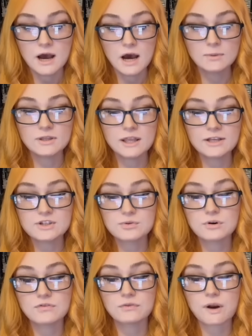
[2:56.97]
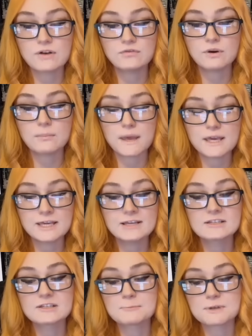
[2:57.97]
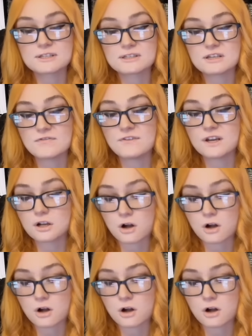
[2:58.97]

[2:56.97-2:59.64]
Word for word: I would like to refrain from making specific